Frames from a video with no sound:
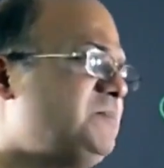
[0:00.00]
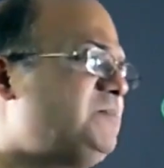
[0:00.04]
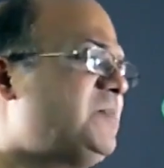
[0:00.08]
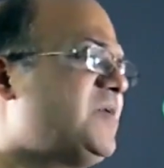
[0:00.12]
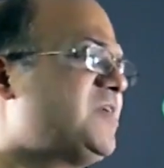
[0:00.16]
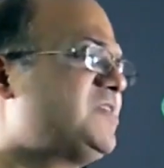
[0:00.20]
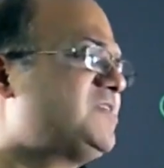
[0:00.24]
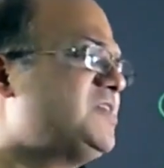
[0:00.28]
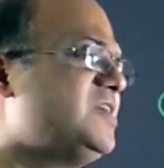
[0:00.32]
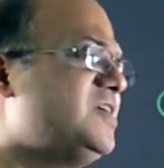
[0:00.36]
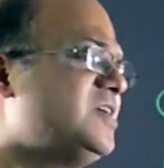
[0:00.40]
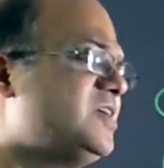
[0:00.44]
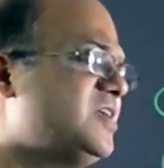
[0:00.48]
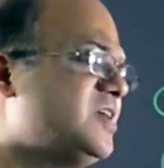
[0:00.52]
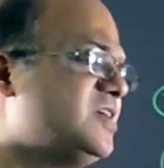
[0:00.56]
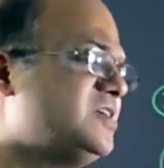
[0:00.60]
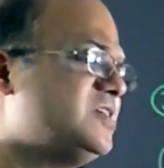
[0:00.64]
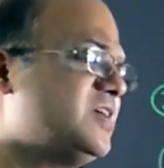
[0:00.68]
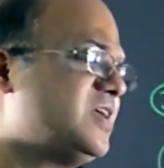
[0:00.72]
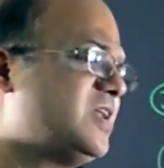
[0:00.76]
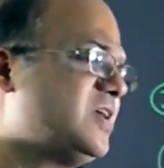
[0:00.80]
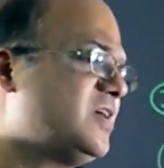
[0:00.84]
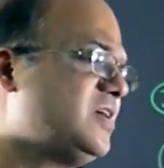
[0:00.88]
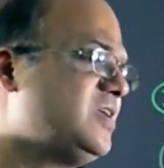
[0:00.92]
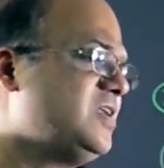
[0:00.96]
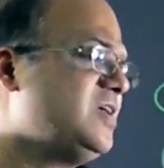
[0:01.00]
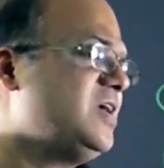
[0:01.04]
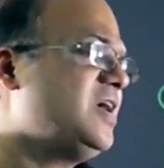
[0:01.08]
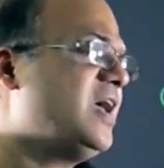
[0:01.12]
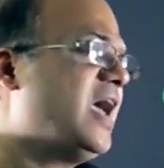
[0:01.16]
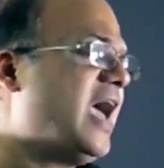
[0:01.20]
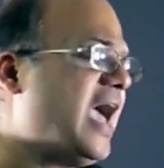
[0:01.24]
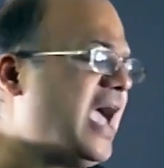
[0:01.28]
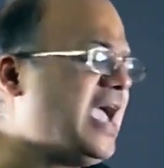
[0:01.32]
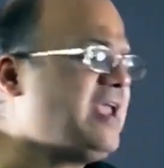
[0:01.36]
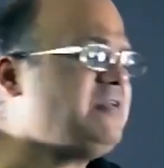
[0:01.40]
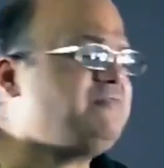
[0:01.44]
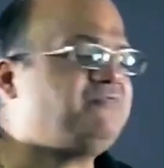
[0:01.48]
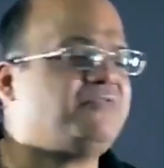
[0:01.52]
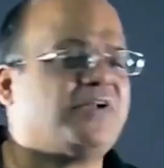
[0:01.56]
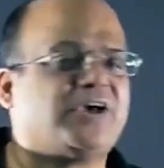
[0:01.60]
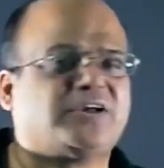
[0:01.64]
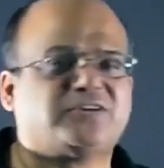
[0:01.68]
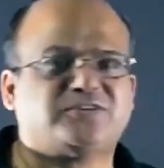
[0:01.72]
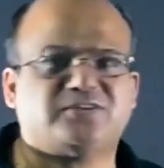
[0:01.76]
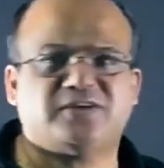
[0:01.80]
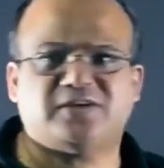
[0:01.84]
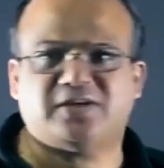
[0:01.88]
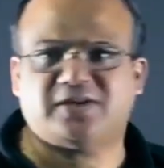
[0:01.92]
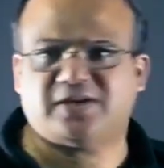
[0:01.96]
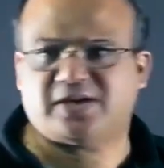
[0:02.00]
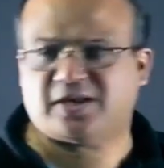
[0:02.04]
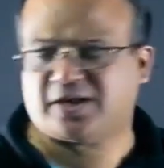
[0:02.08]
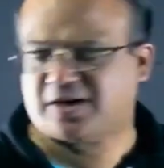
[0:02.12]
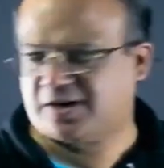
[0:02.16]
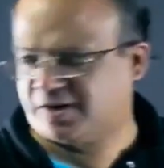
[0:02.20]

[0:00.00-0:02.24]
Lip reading: the percentage error and fractional